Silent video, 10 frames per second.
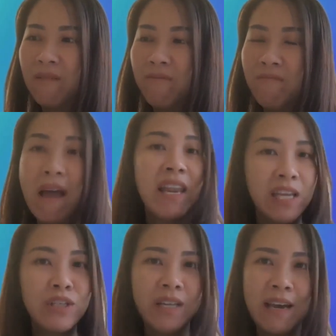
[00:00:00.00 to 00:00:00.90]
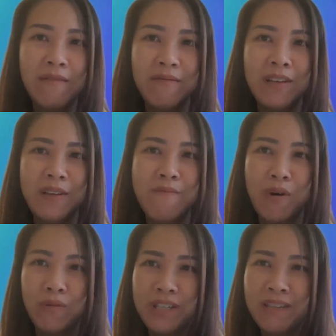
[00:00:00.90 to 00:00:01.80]
manage that
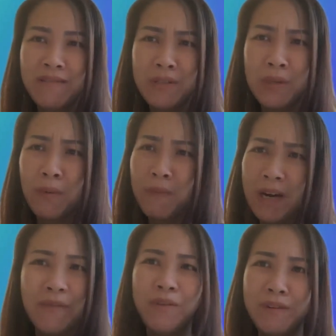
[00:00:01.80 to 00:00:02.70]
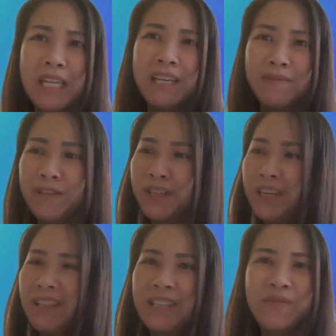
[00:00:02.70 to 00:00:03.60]
emotion. So, but we really
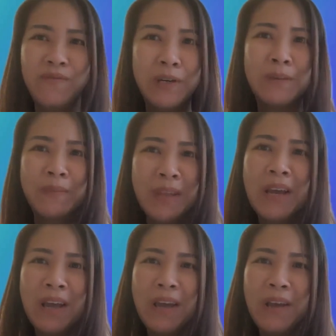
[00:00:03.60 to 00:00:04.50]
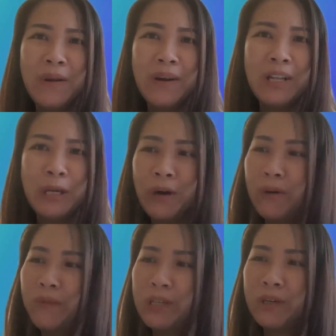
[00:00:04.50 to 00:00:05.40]
appreciate this film. You know, earlier
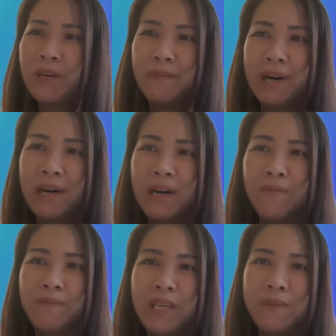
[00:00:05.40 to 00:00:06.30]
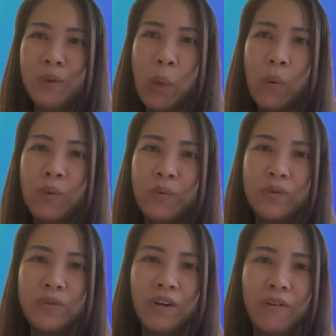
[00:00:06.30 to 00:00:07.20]
on, we talked about people
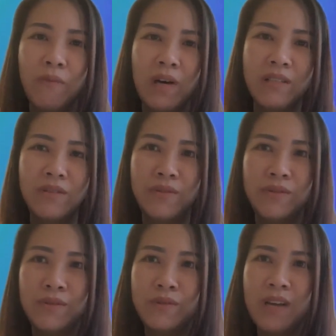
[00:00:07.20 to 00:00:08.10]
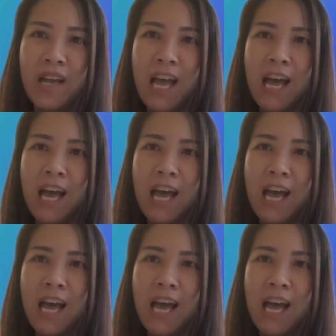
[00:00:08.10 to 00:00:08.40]
who do not want to